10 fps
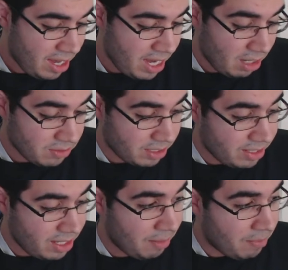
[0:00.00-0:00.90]
And I was like,
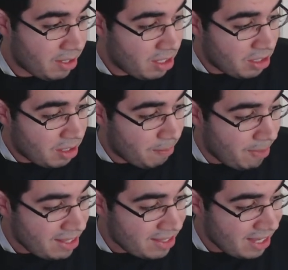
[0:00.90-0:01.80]
damn.
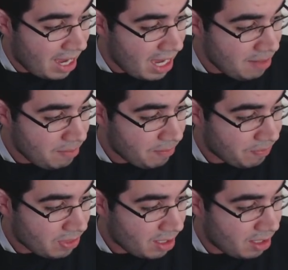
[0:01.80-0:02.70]
By the
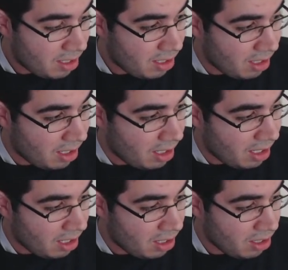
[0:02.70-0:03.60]
time,
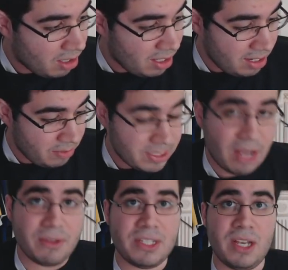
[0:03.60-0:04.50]
and it was
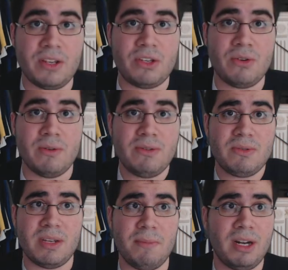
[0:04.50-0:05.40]
on the sun too. This
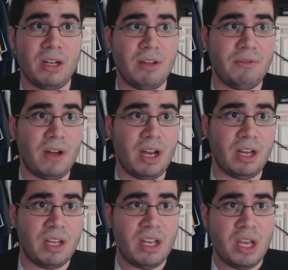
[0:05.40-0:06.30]
was in the middle of
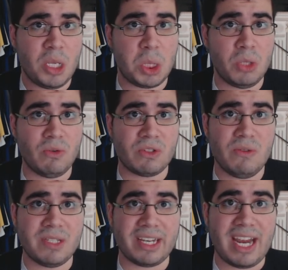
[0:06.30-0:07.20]
June, so
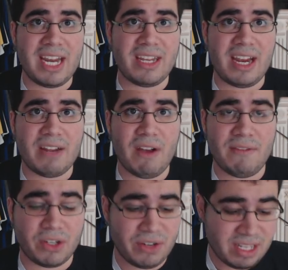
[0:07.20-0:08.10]
it was like 80,
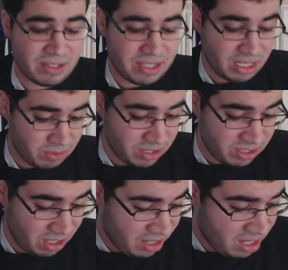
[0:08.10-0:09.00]
85 degrees outside the
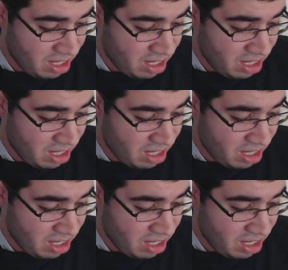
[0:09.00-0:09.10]
sun.